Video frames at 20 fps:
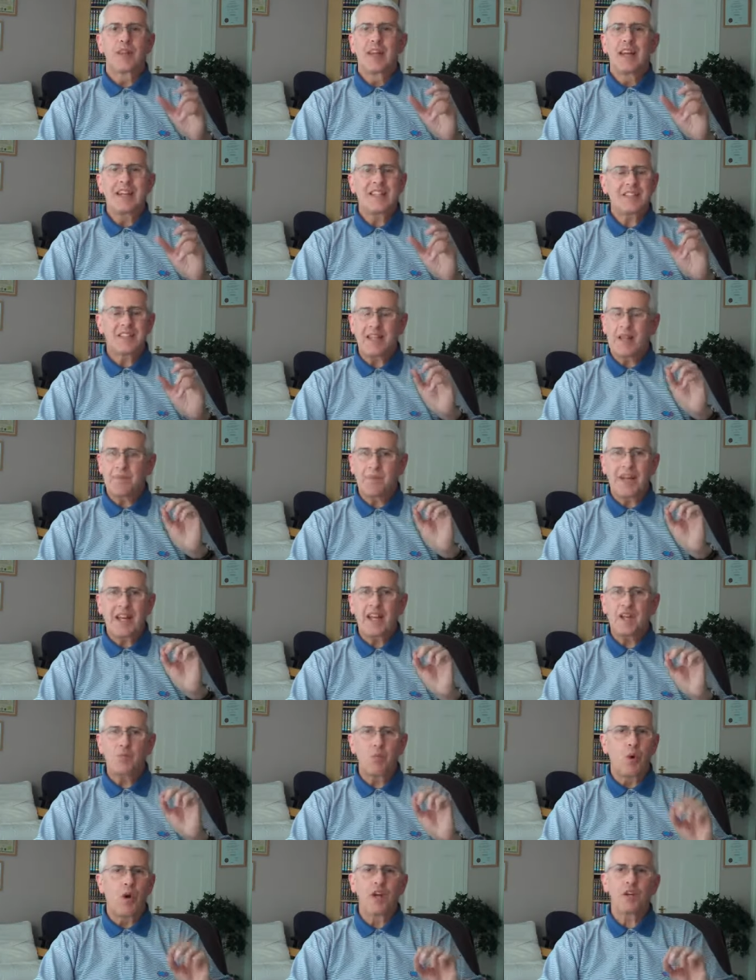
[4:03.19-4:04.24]
it's something
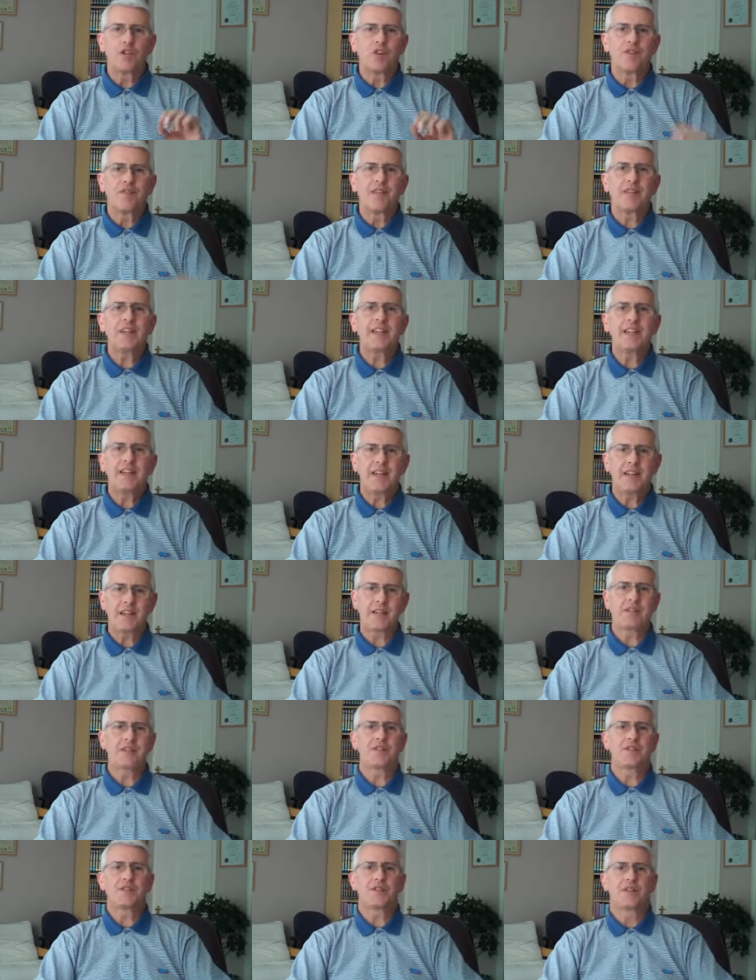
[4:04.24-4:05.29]
he's worked on for
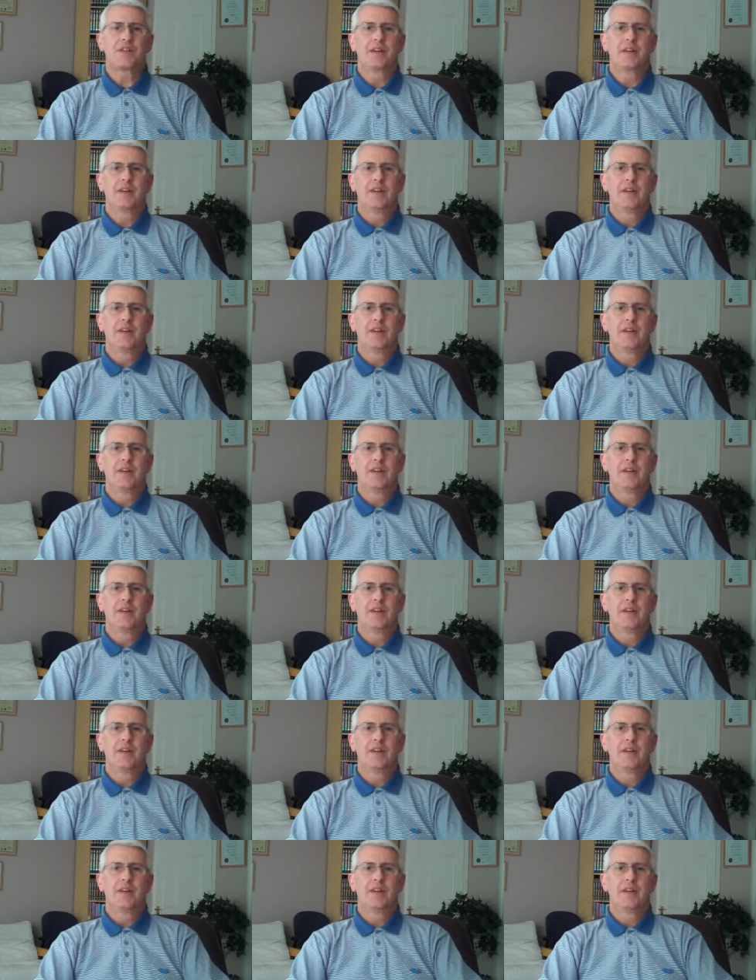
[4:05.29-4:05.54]
years.